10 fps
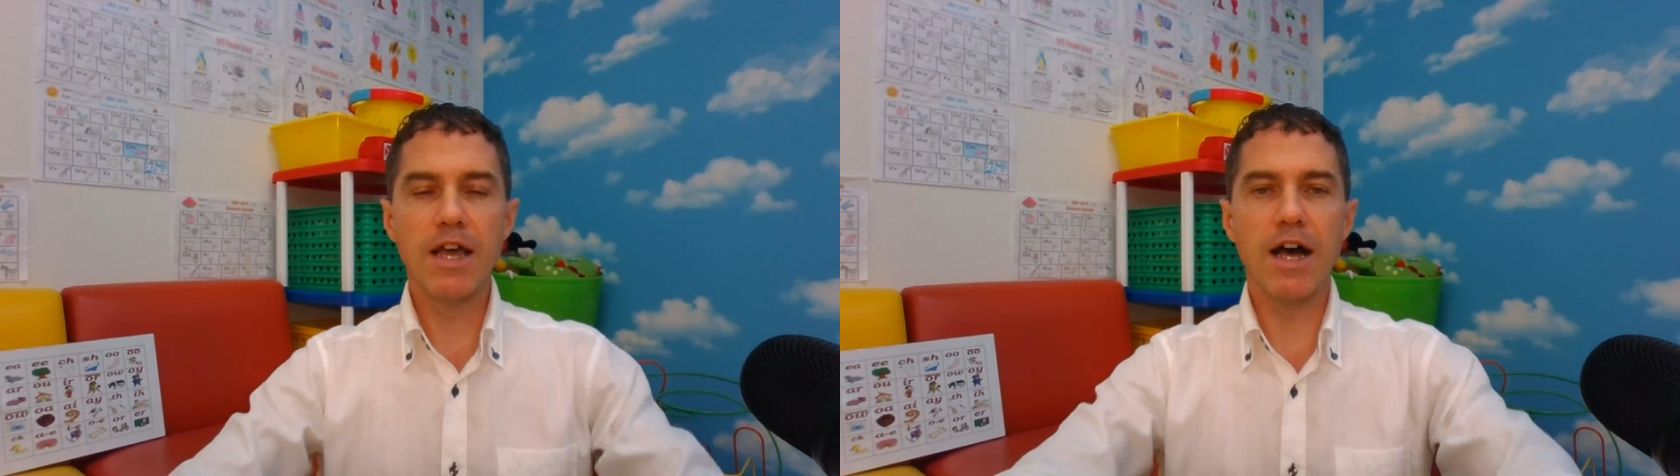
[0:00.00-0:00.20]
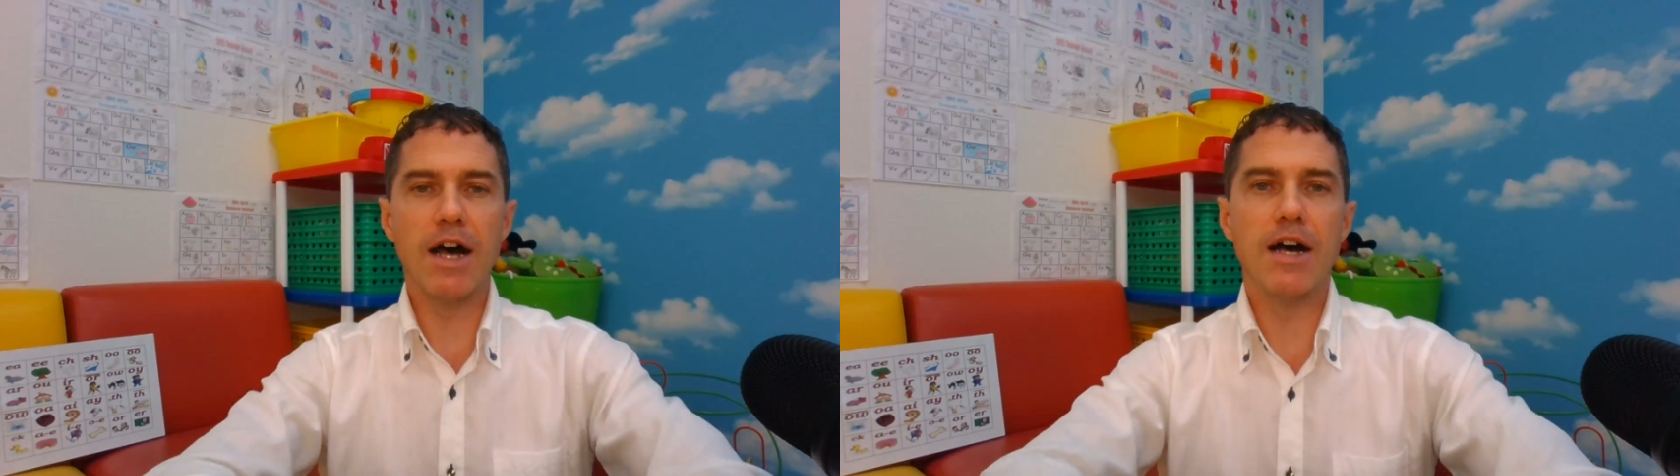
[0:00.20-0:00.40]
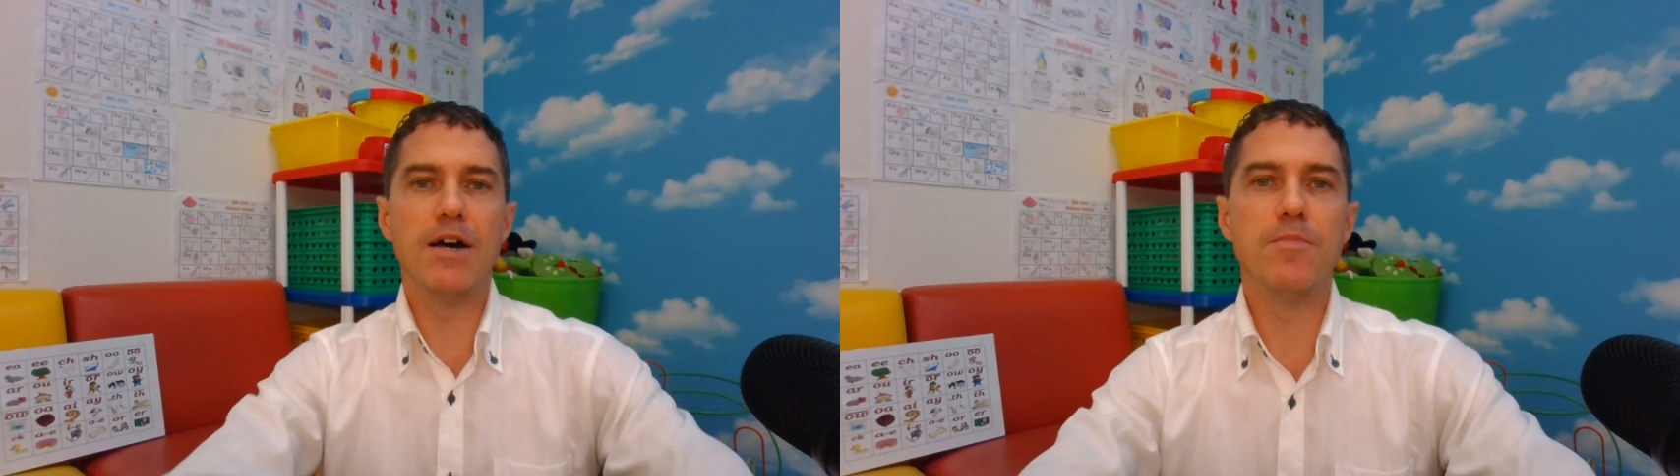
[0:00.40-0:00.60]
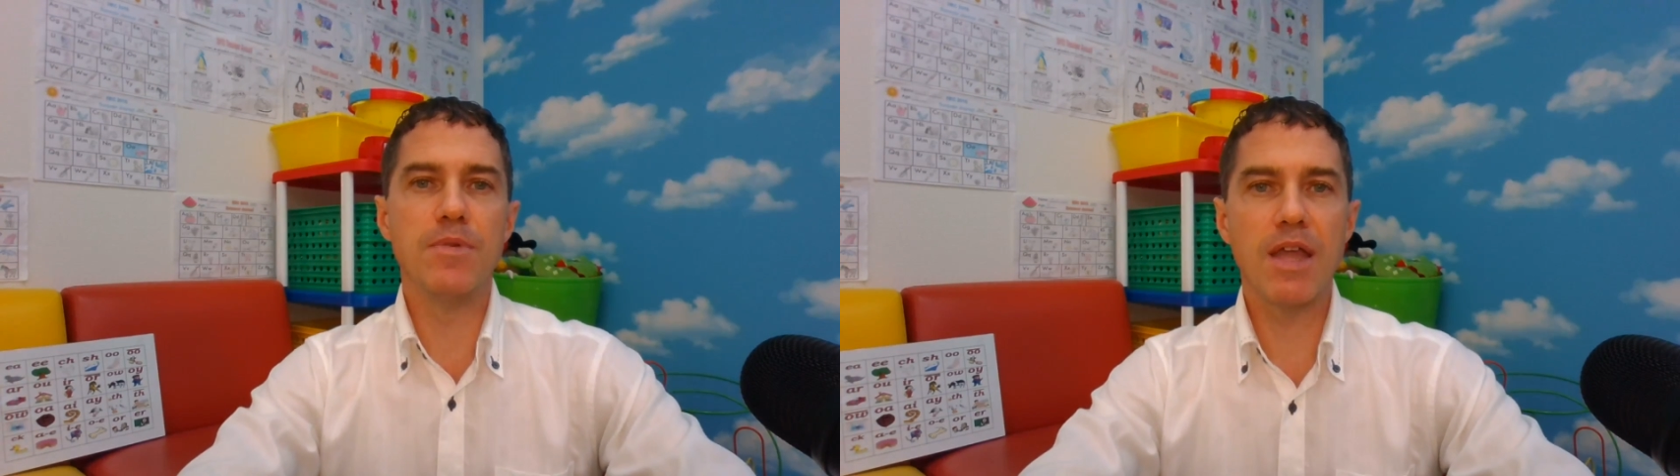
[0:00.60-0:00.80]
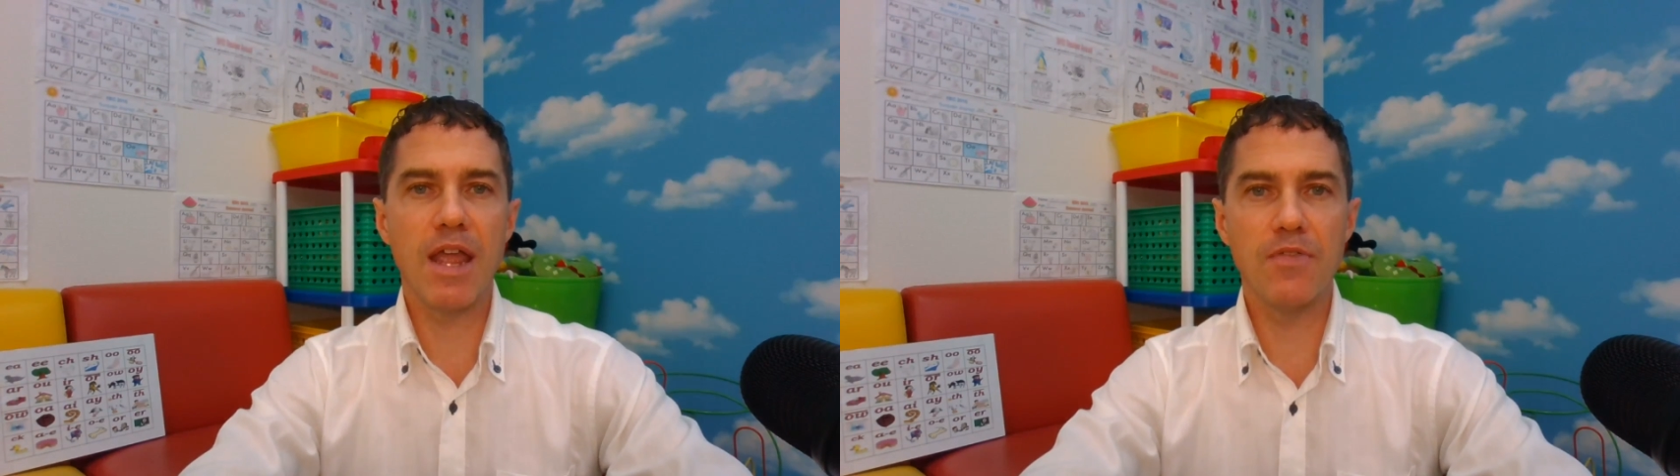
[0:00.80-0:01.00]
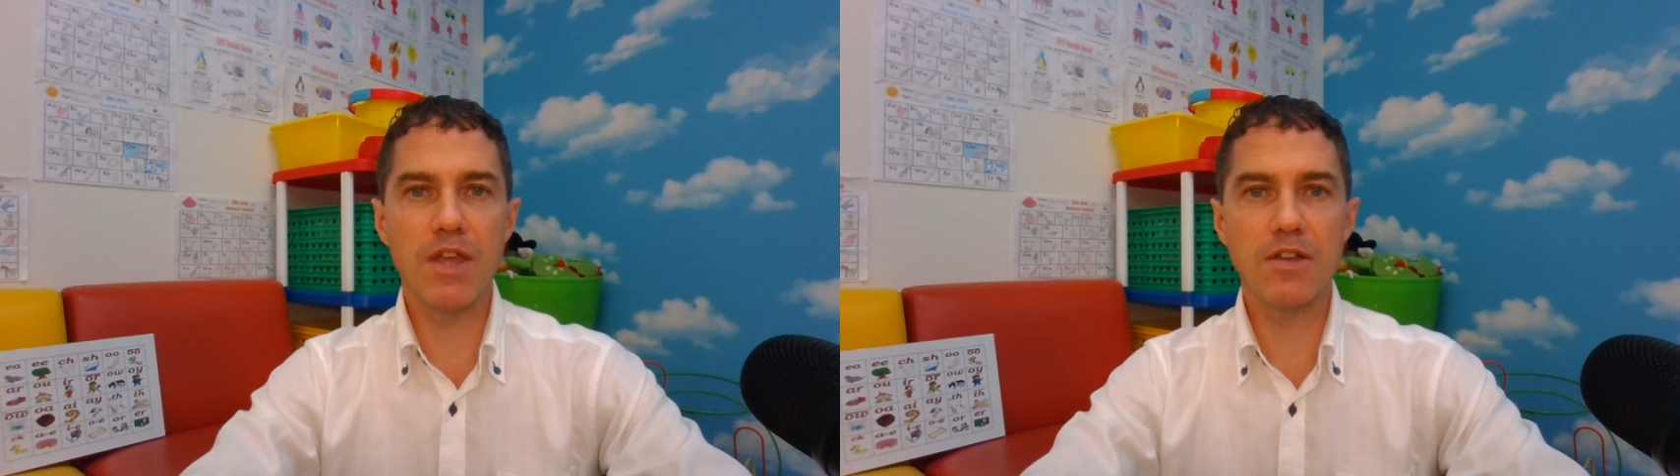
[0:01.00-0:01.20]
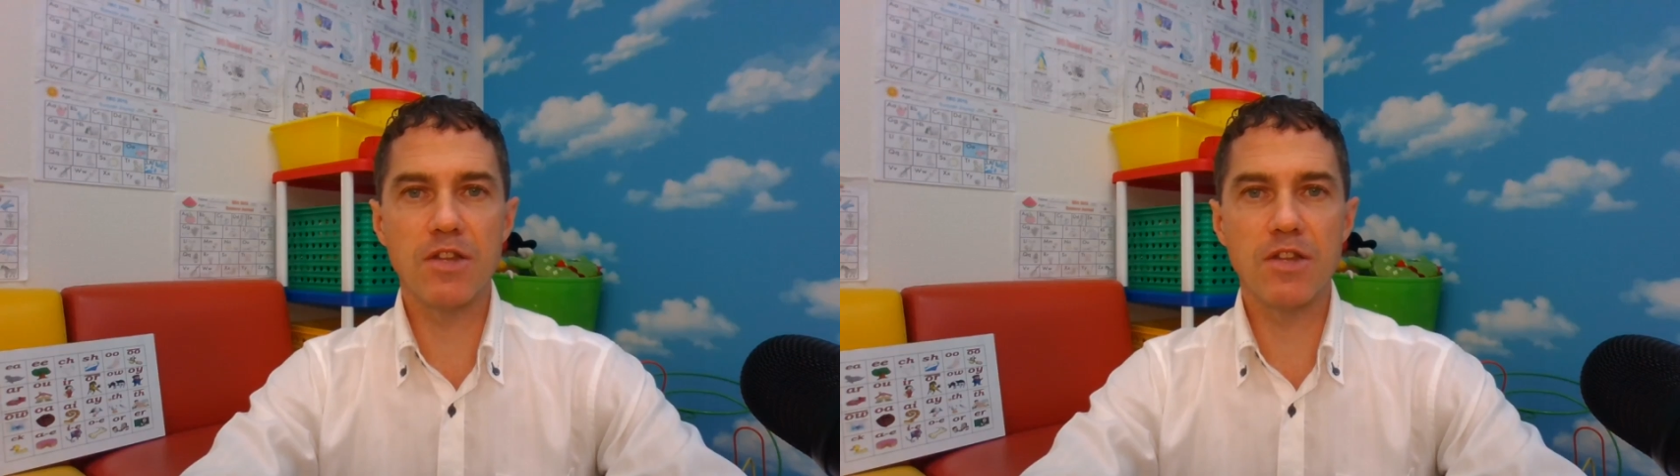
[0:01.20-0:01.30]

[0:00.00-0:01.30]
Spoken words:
And then